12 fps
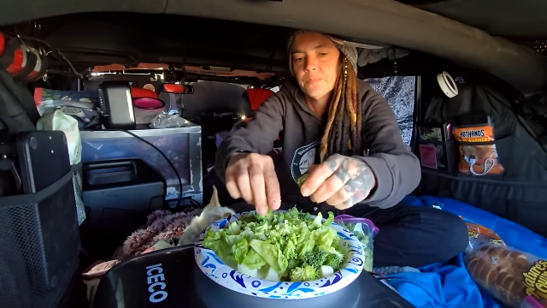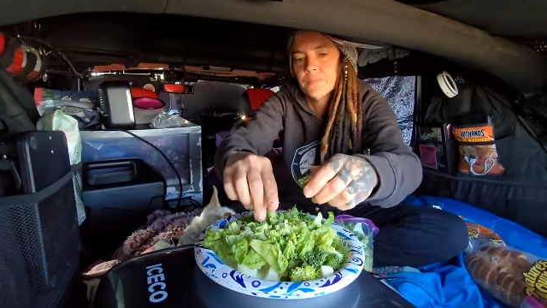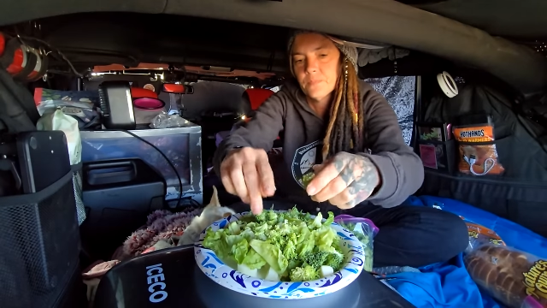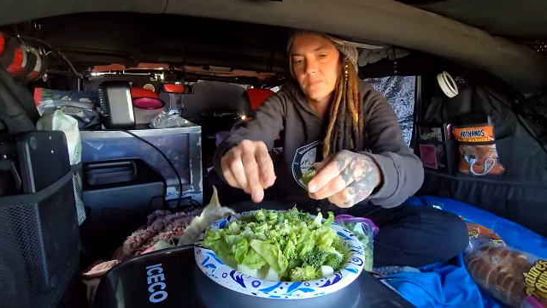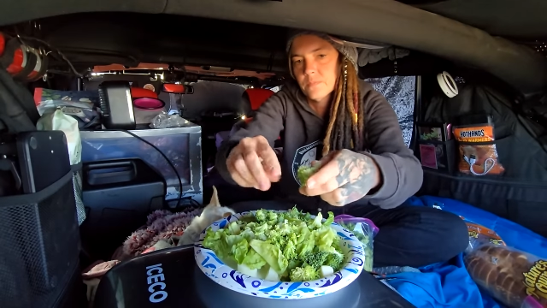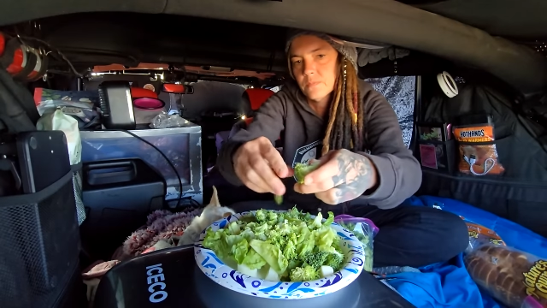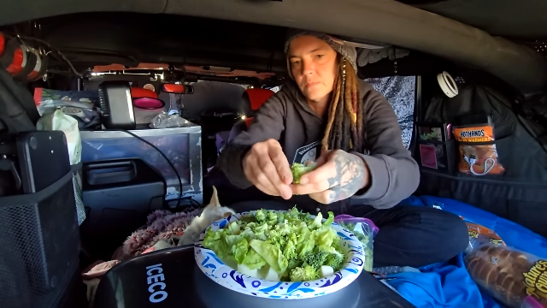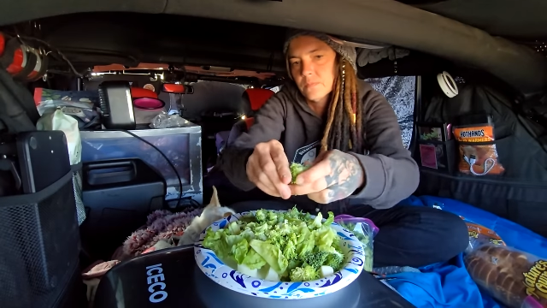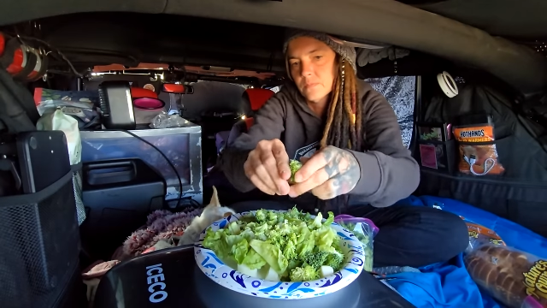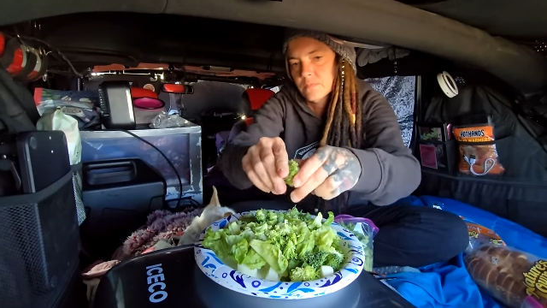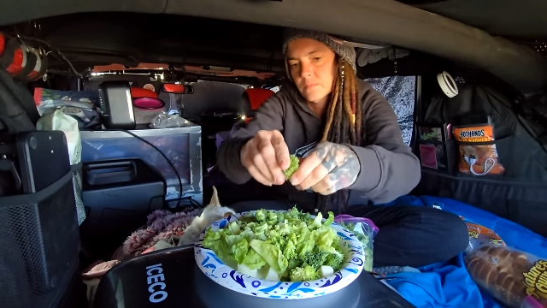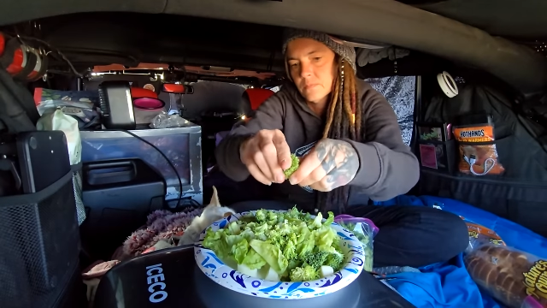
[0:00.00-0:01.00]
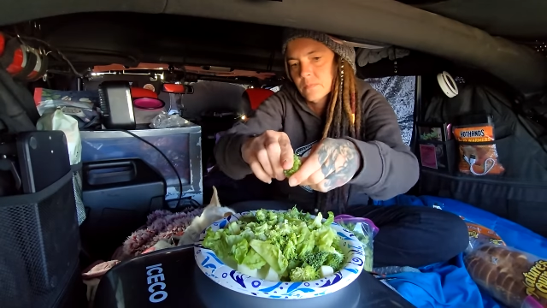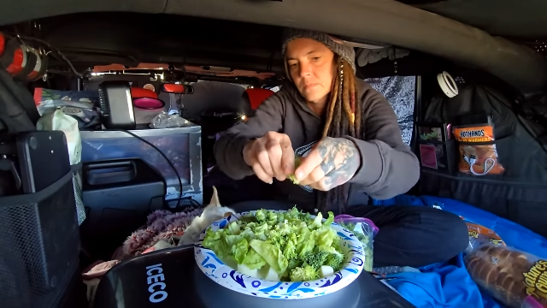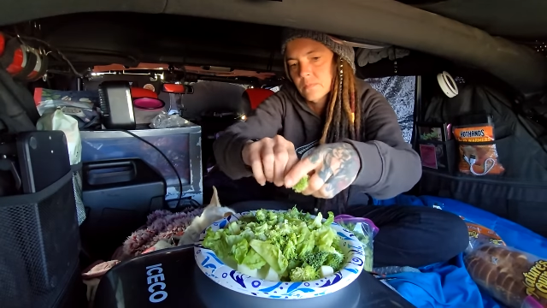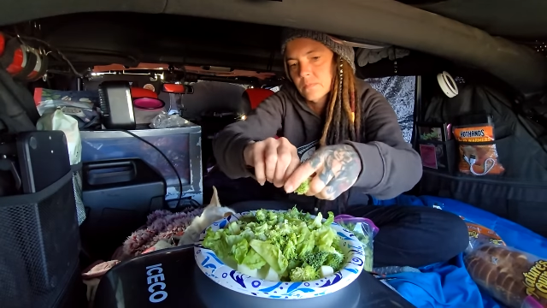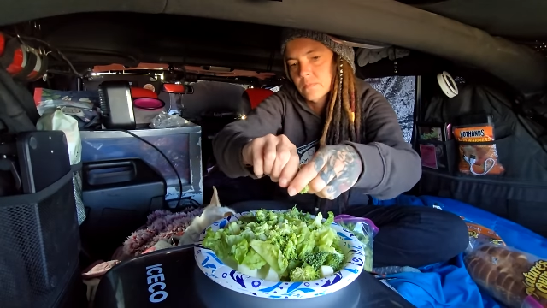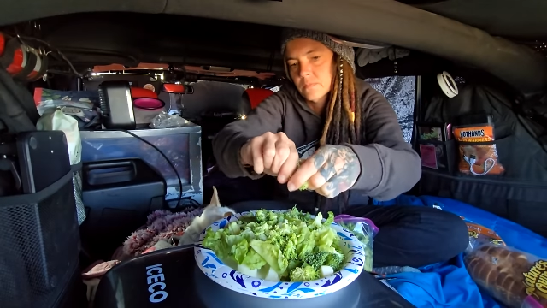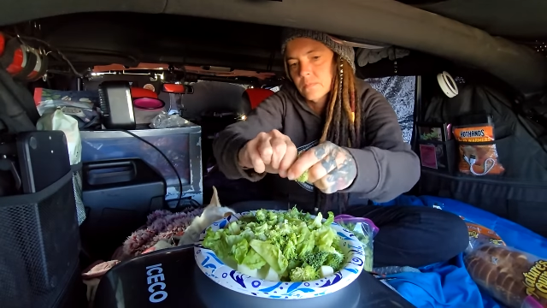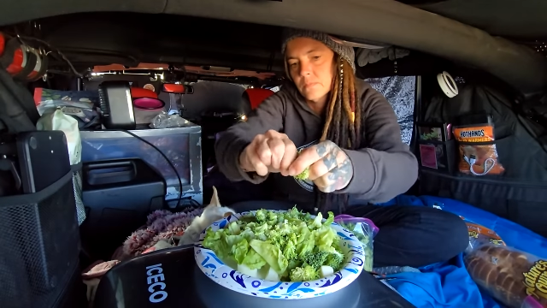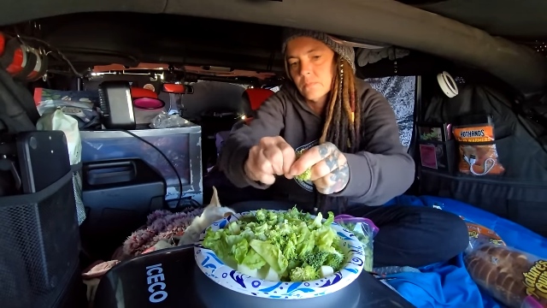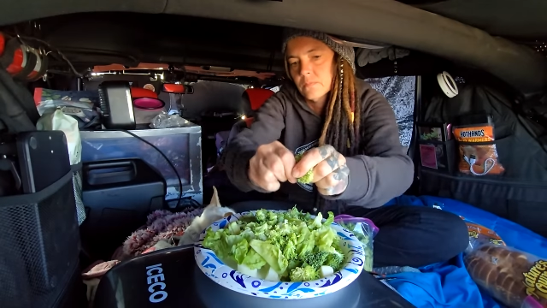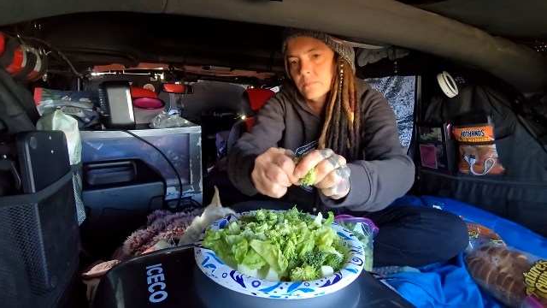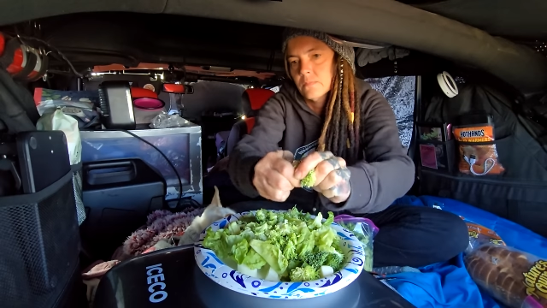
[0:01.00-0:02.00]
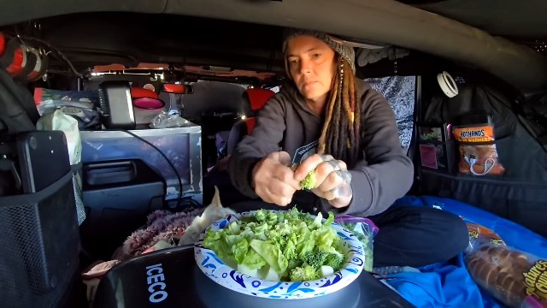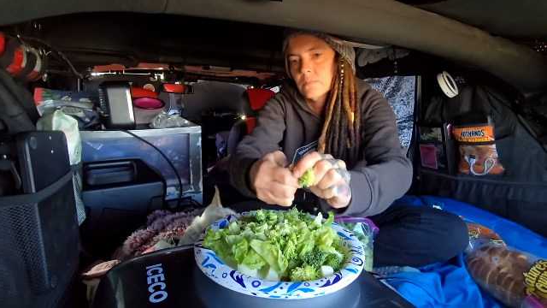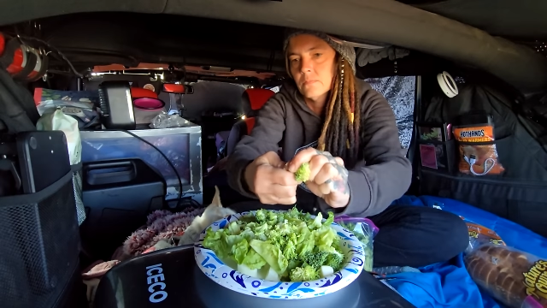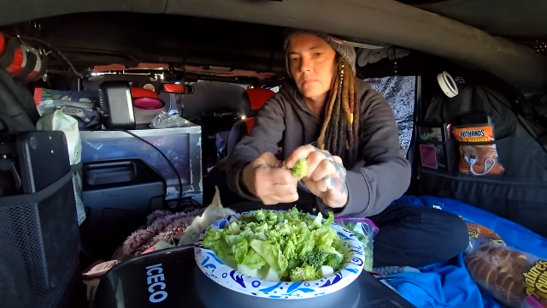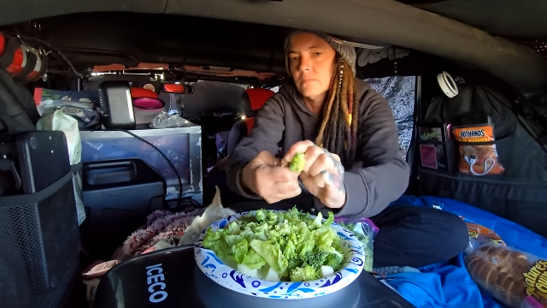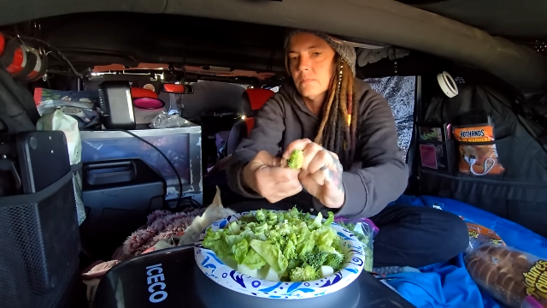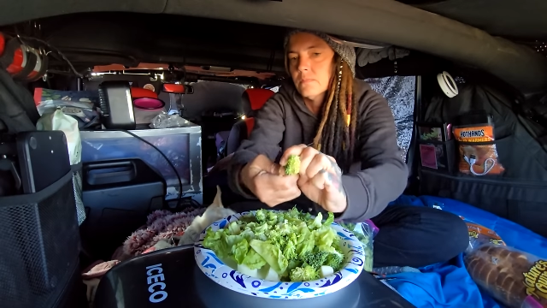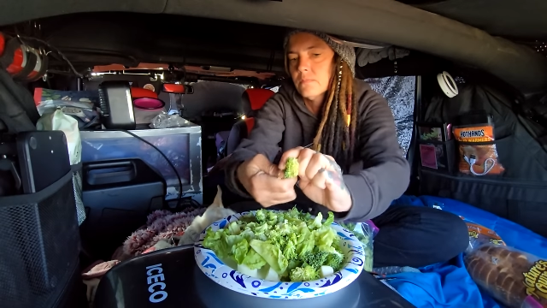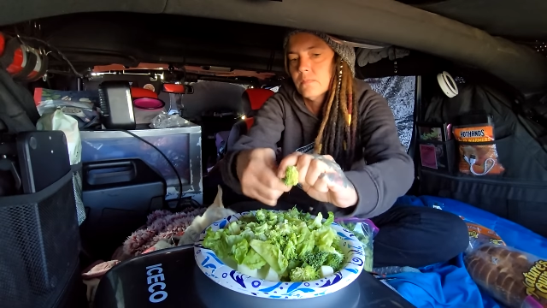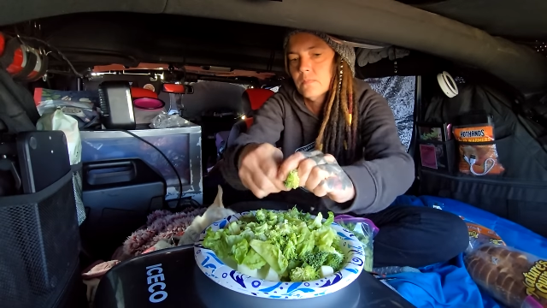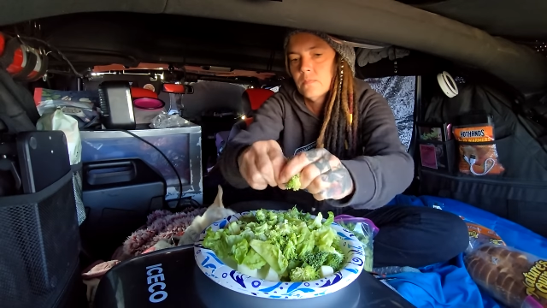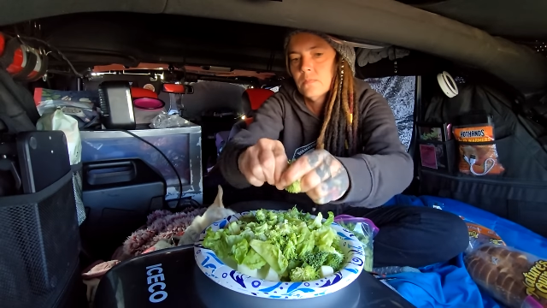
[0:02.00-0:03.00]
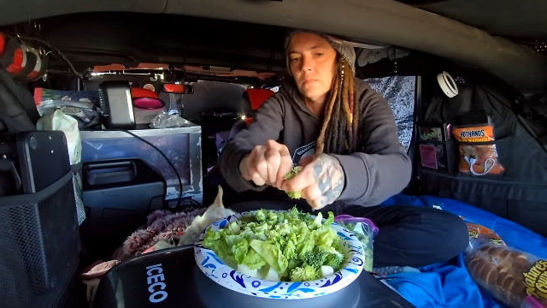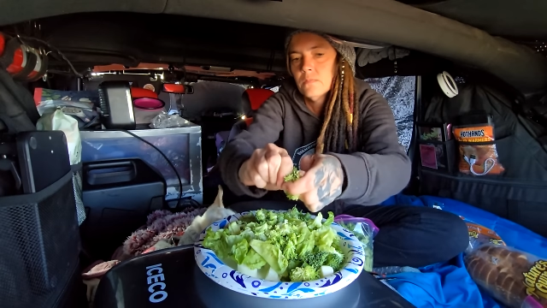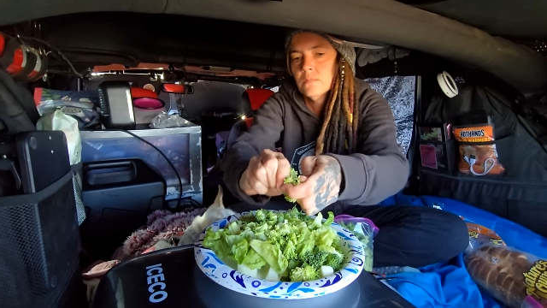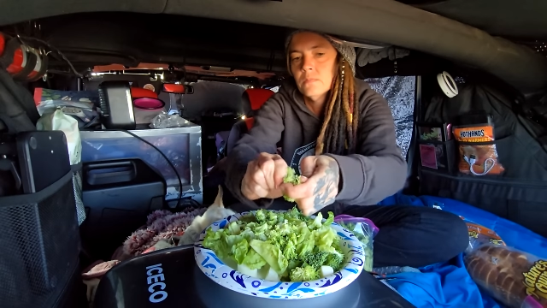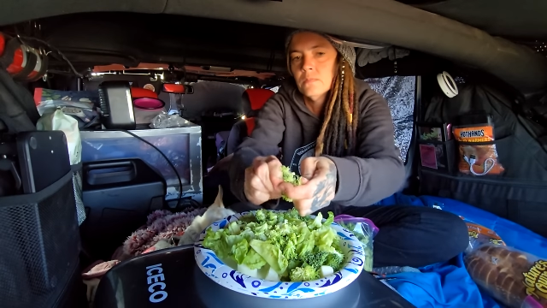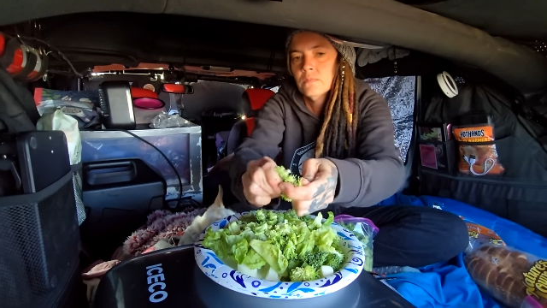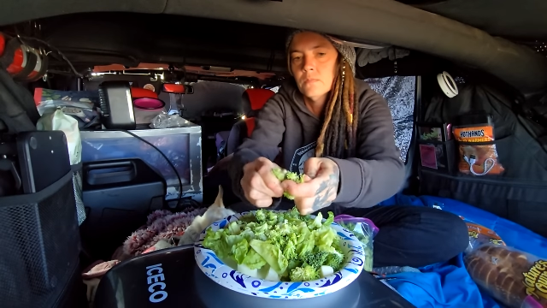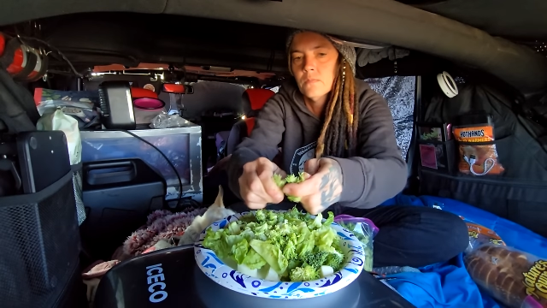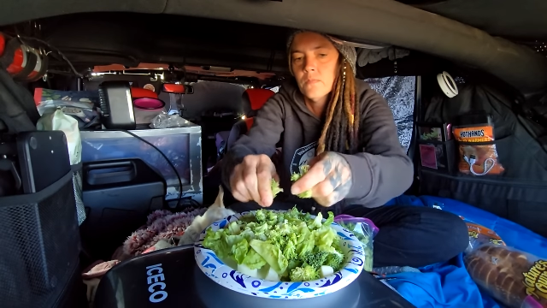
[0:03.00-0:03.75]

Nothing is said.